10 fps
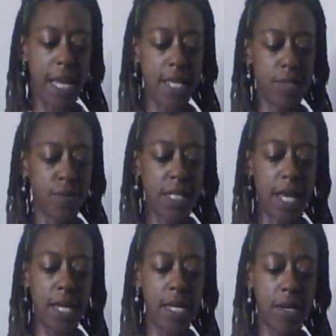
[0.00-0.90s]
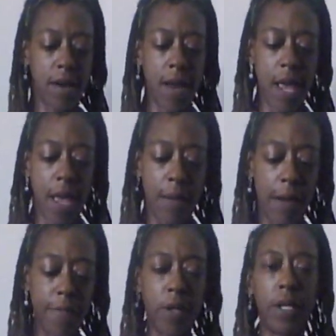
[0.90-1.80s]
had to say here.
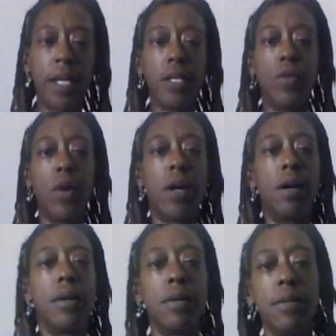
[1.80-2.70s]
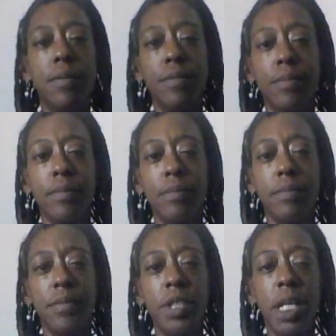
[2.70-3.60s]
I feel like you were um,
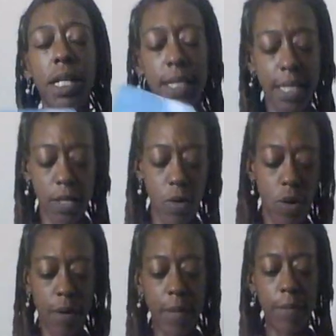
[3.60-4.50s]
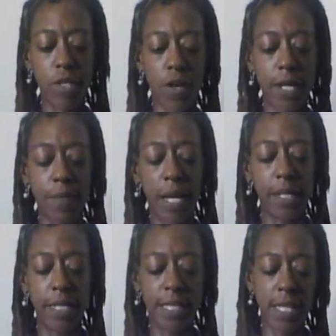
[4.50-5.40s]
juggling or maybe trying to make a
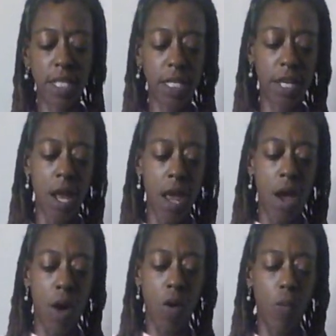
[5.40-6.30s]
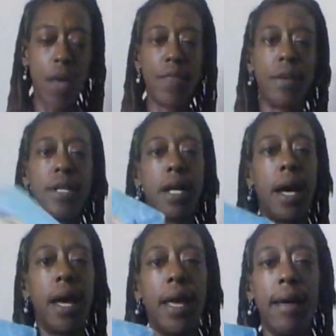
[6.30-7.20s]
decision on whether or
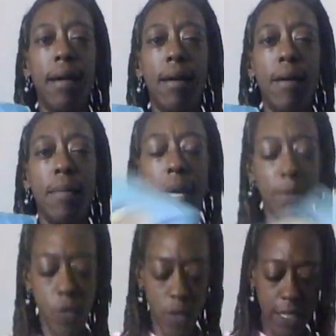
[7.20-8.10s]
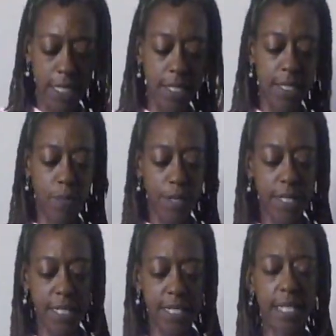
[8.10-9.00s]
not um, maybe you want to give this
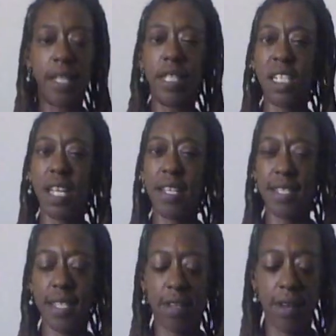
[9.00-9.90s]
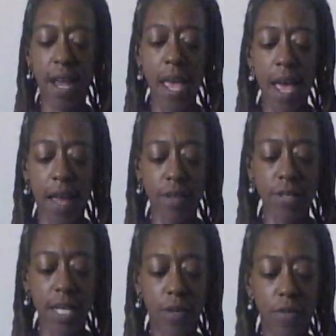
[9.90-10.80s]
person a second chance here. I do
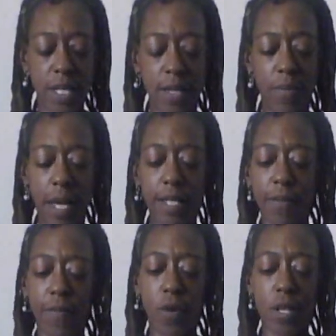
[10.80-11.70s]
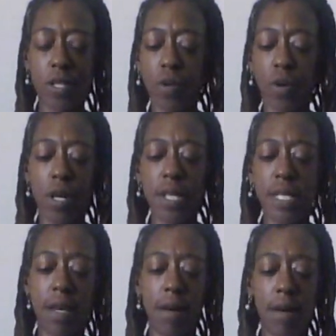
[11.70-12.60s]
see in the recent past the Four of Swords
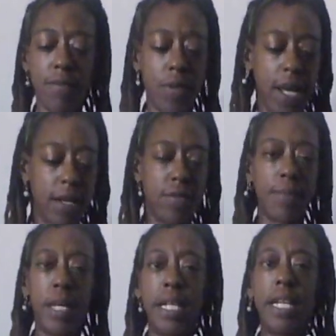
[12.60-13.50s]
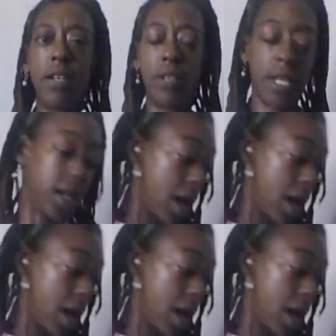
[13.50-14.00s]
um, kind of been healing